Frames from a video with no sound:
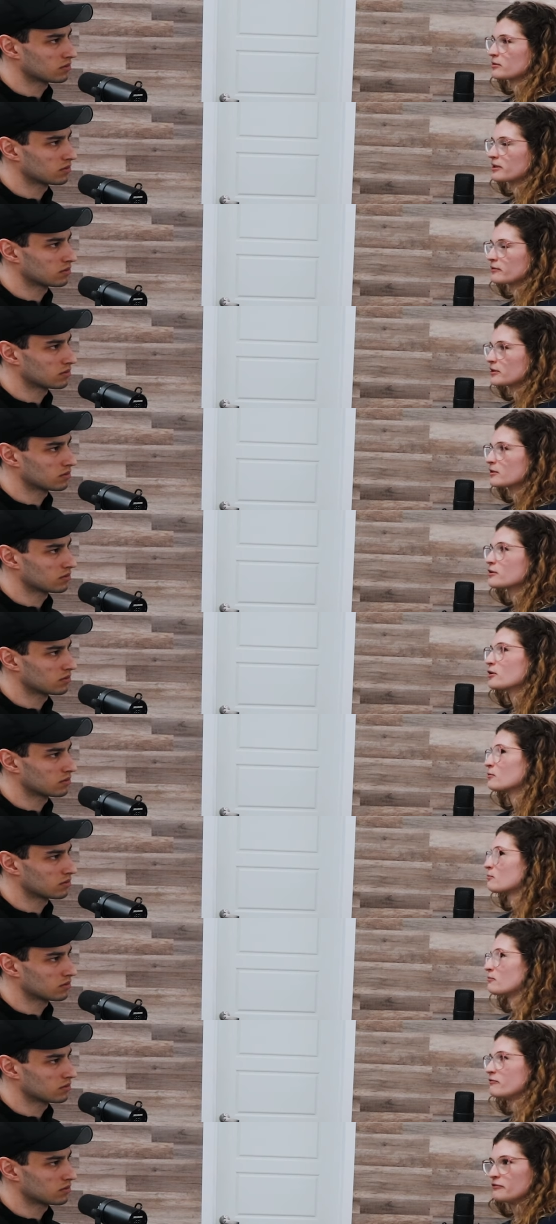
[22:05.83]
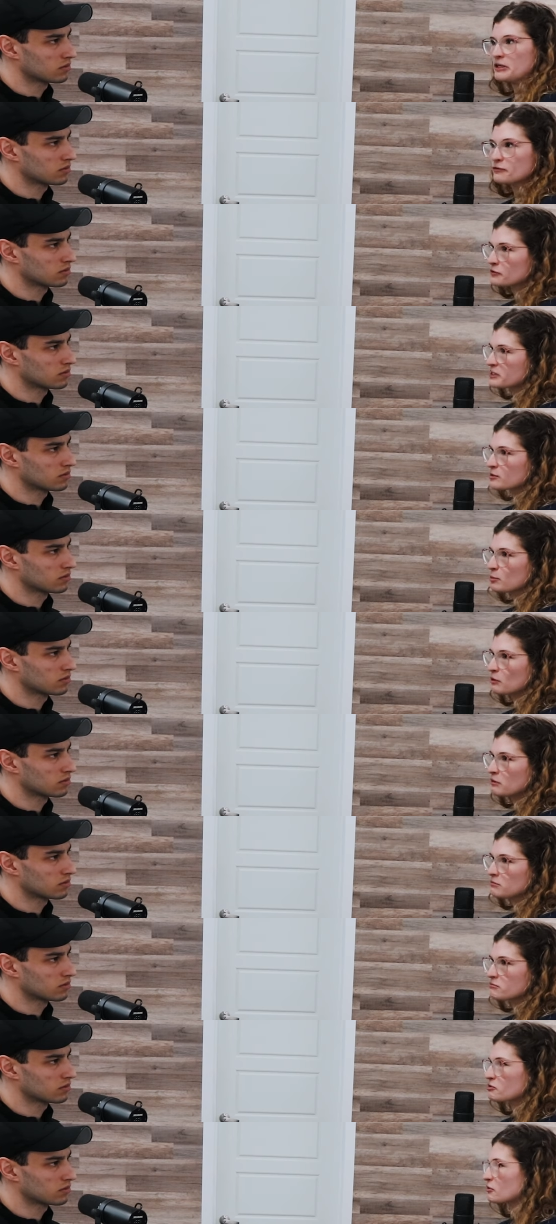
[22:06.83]
Speaker 1: or whatever, they're freezable.
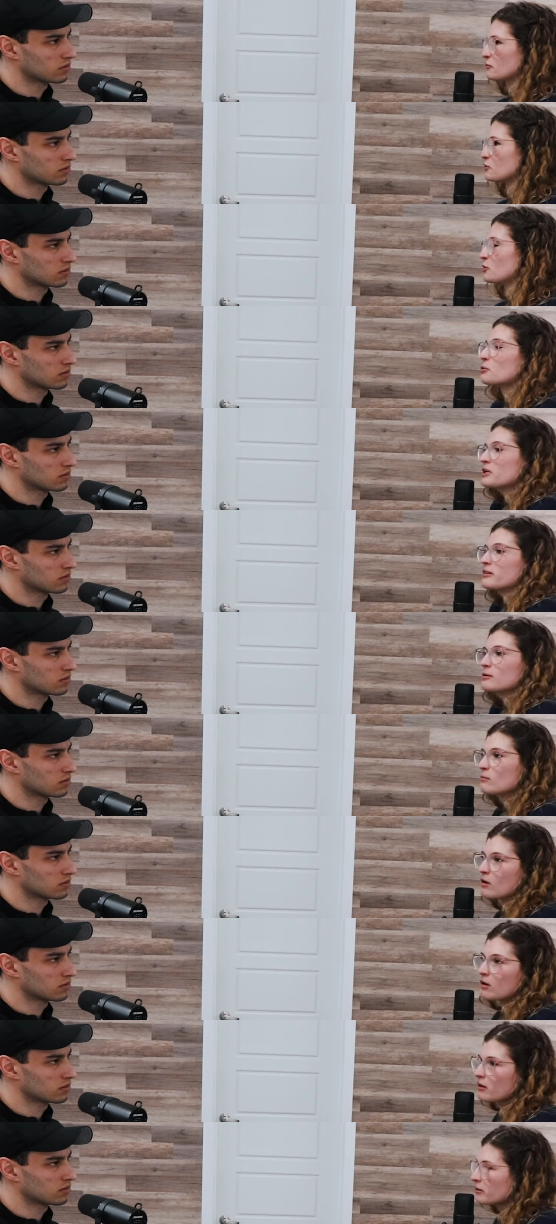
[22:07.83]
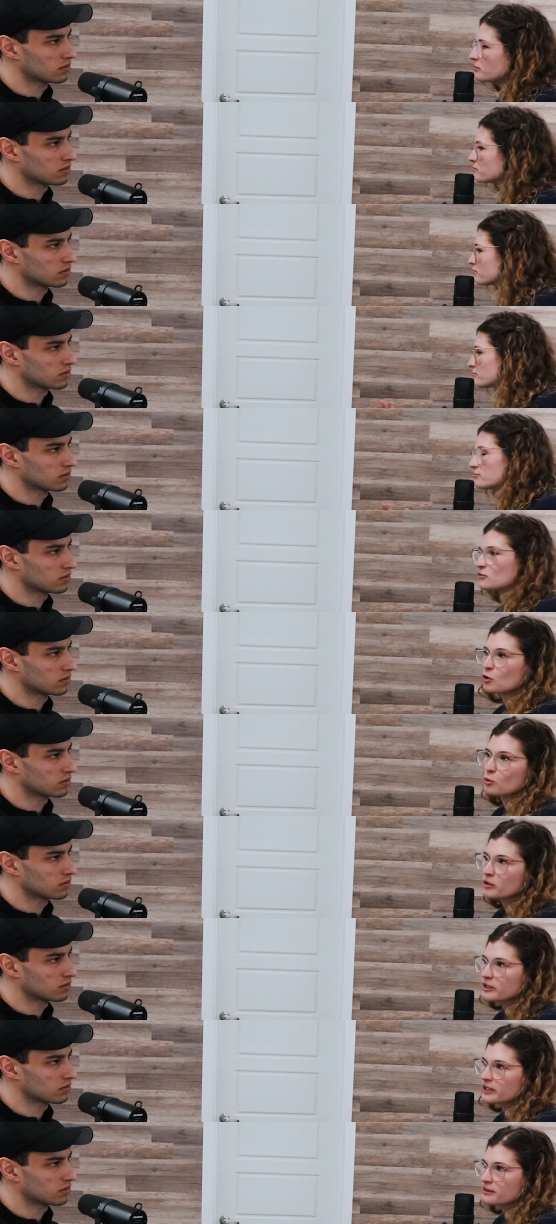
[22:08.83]
So if you don't eat them all, no
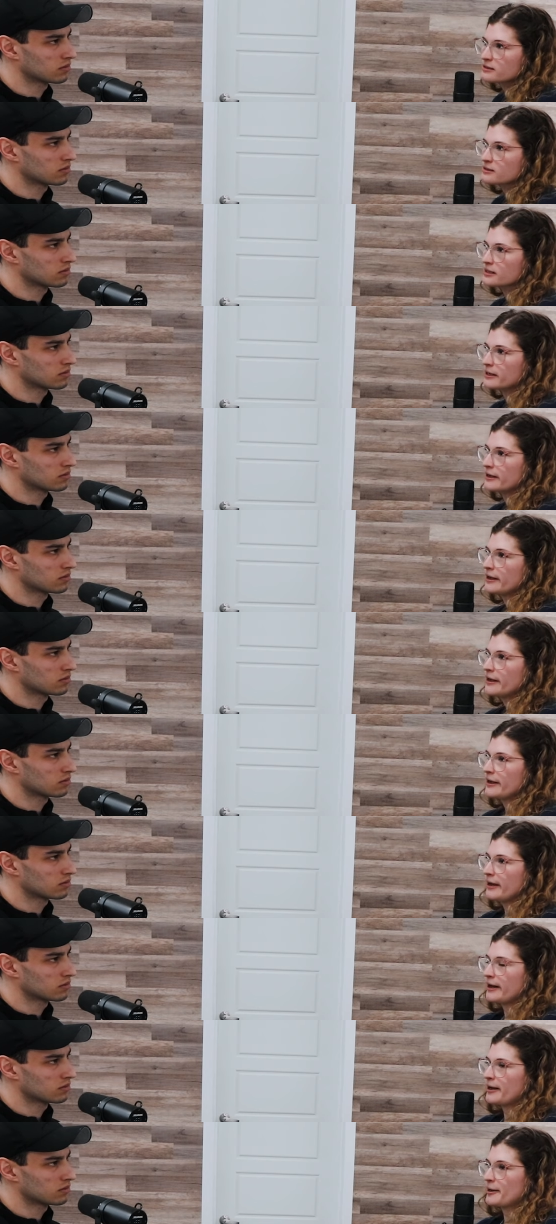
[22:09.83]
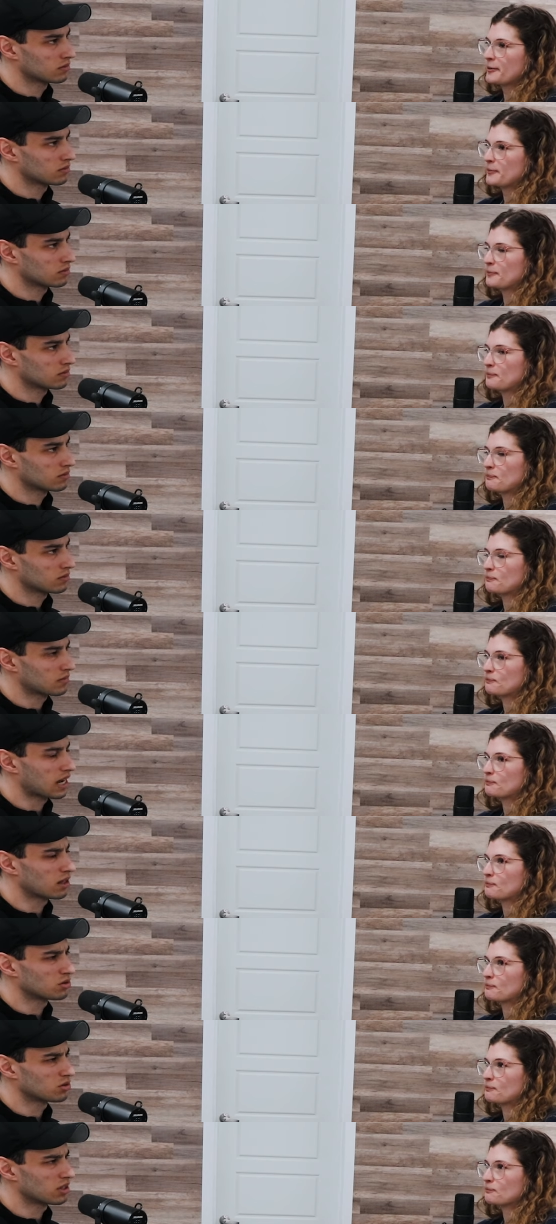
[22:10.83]
worries. Um,
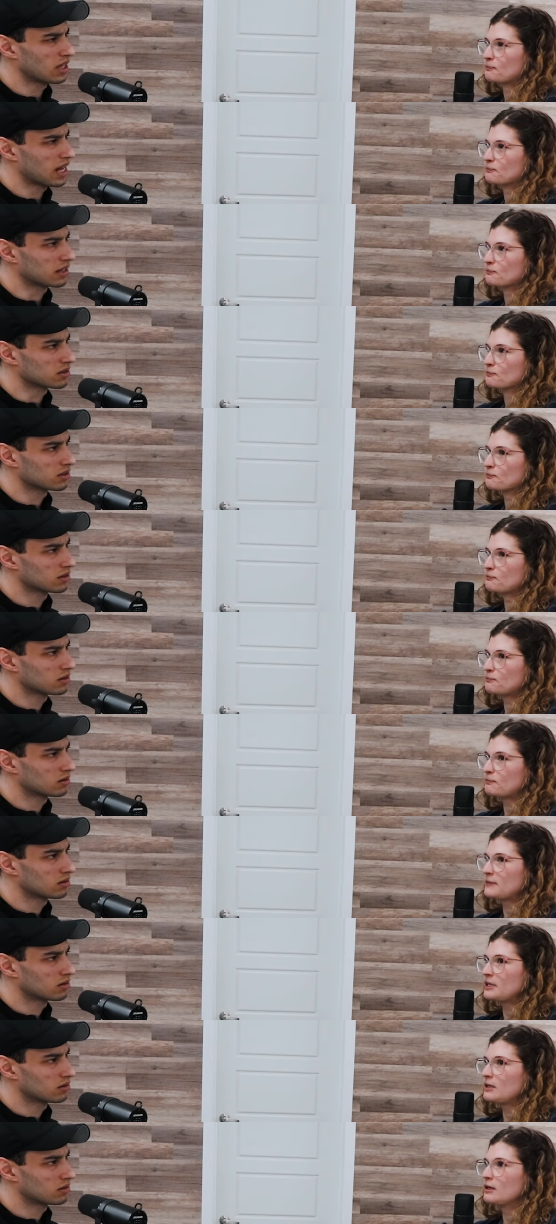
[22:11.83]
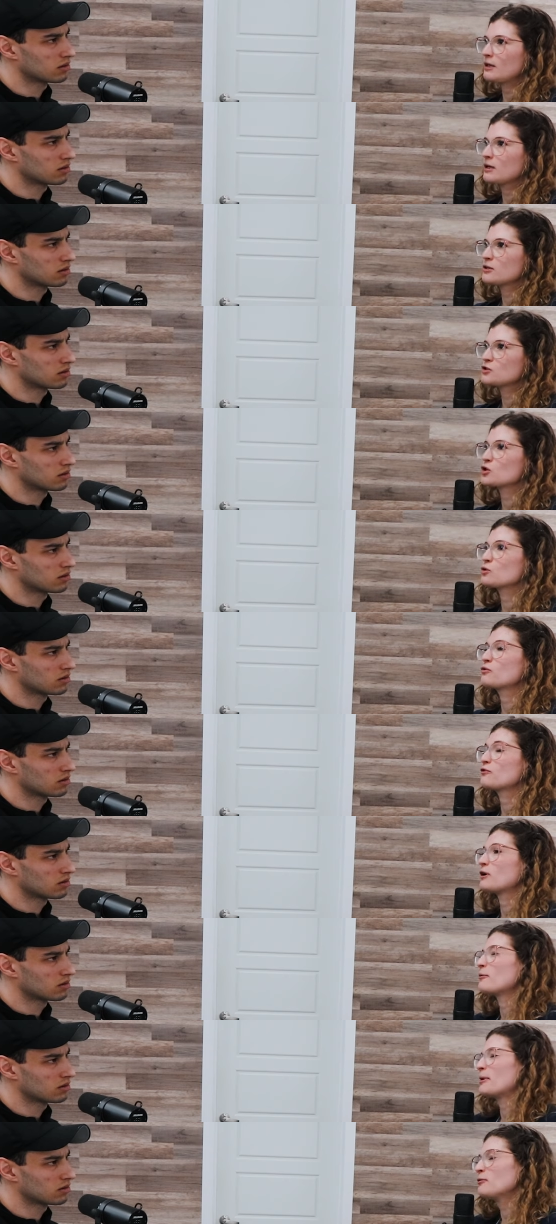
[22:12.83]
Speaker 2: How long do they last?
Speaker 1: So f-
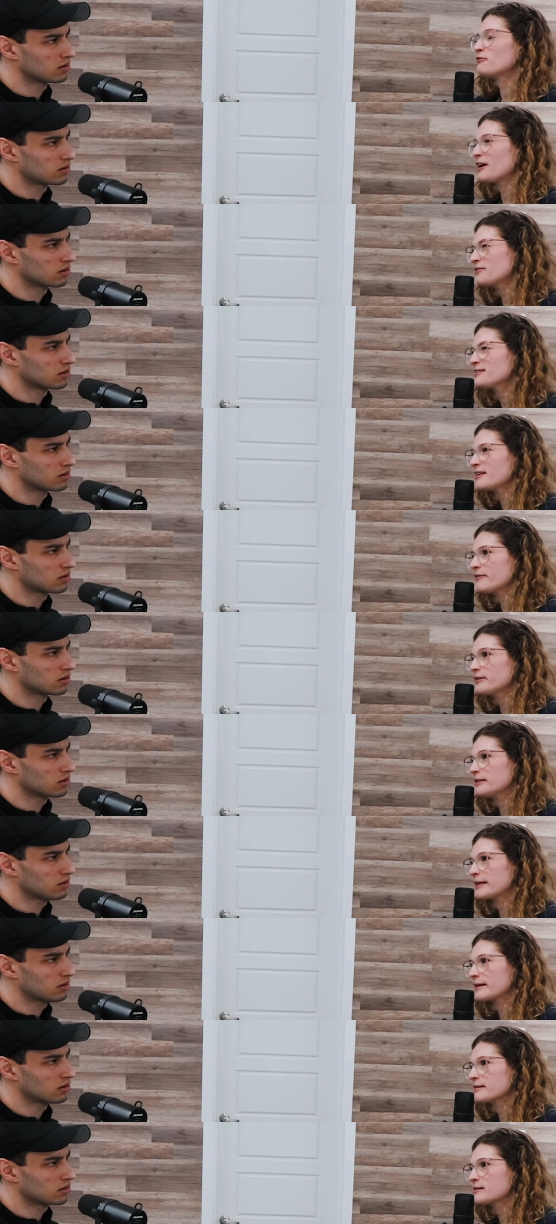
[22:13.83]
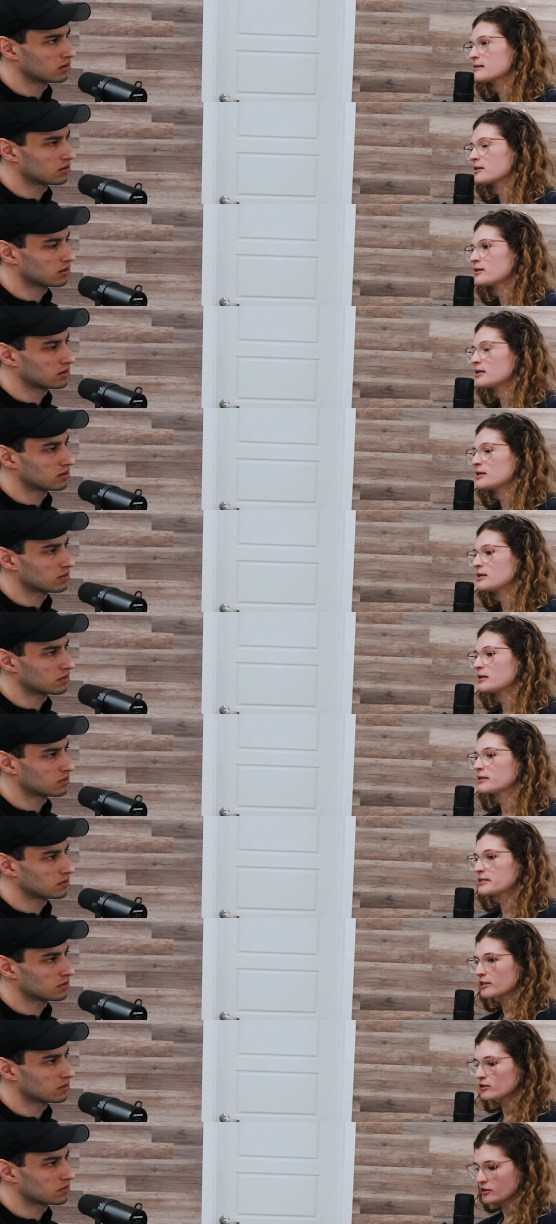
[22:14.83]
about five to seven days. The
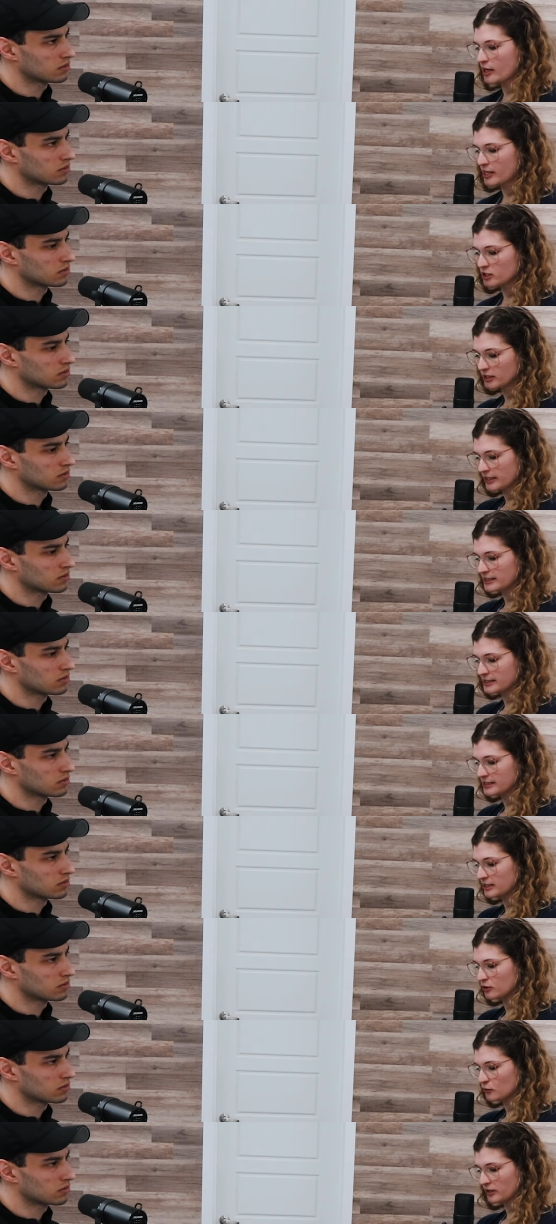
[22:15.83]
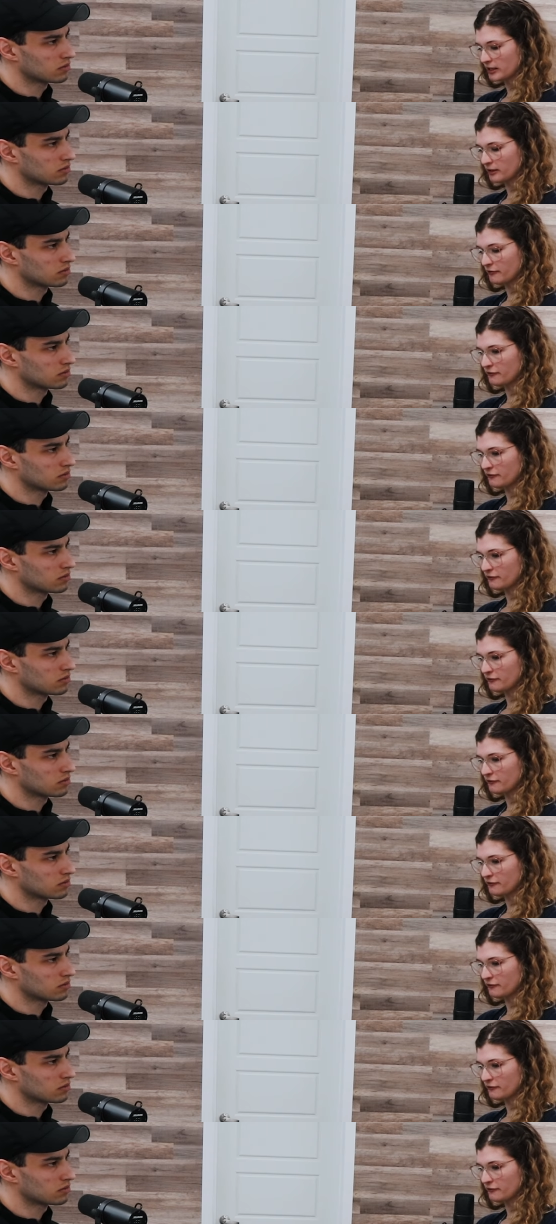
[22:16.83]
containers are actually like sealed with like a